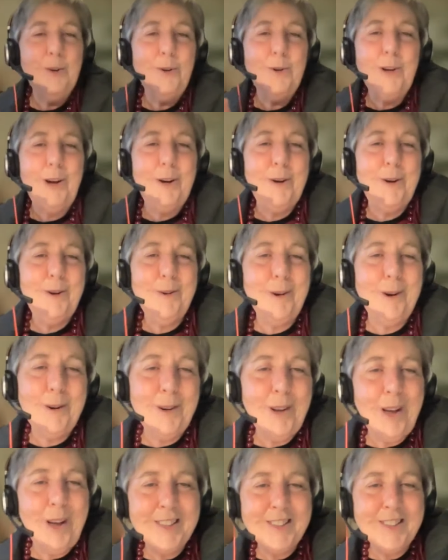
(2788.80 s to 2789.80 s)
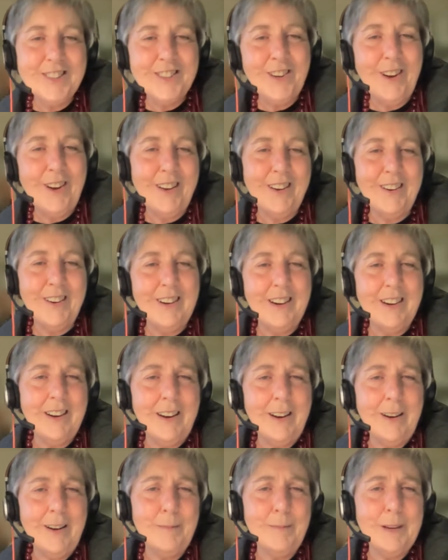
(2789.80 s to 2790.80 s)
all go online tonight
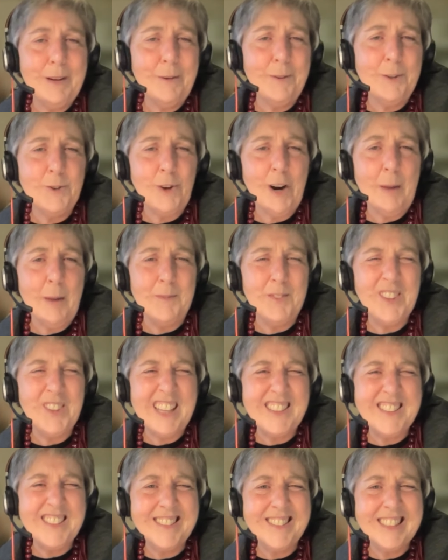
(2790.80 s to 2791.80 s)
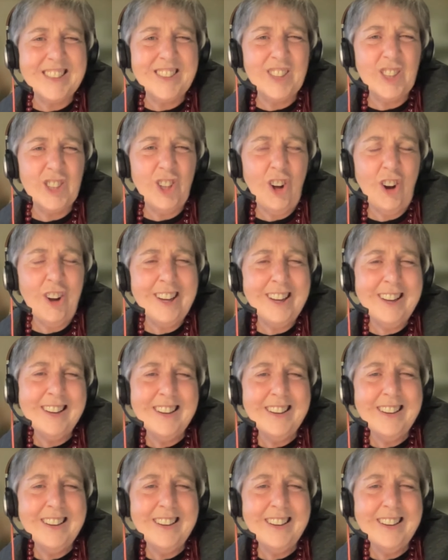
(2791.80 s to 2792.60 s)
on the drum. Starts at 6 o'clock.